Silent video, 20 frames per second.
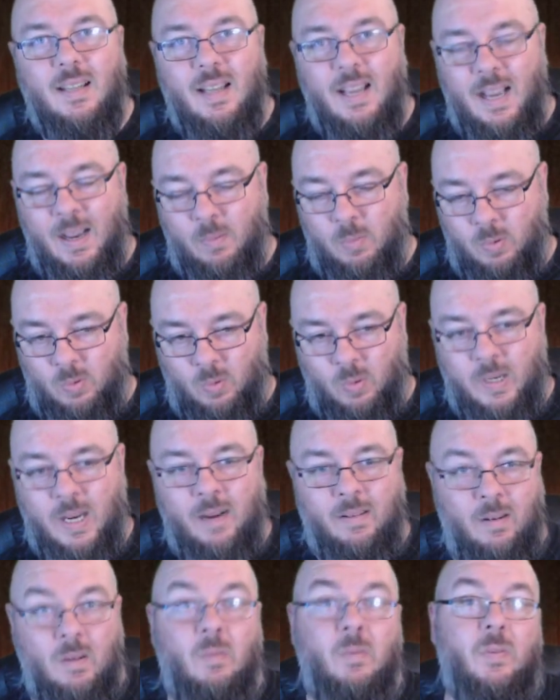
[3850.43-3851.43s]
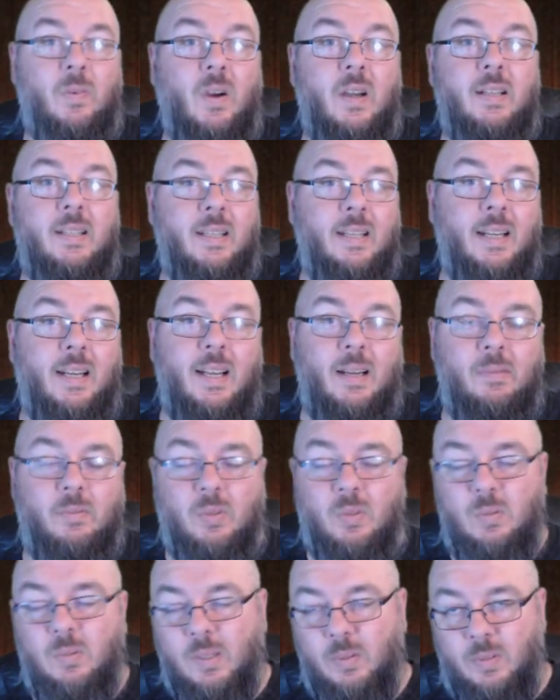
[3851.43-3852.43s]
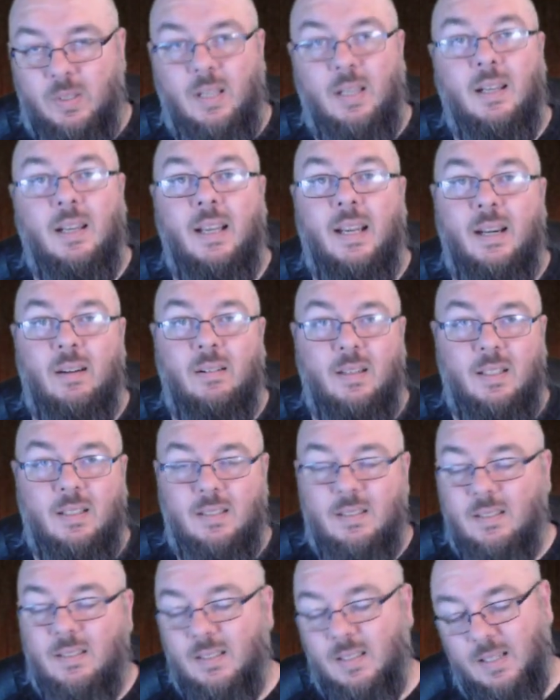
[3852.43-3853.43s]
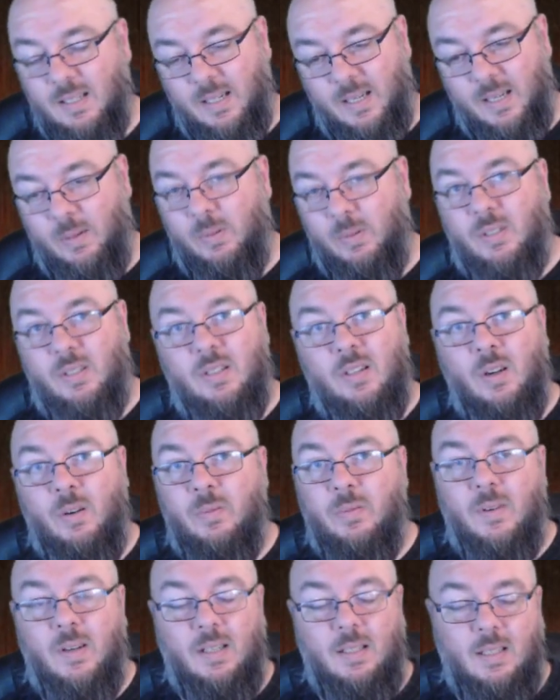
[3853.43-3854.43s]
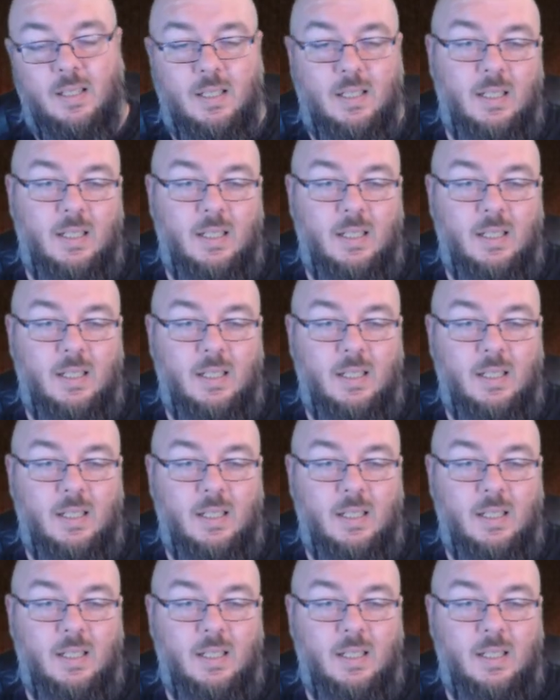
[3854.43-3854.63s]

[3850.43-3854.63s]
And we all carried on fighting in Anvil. It was hilarious. It was so fun.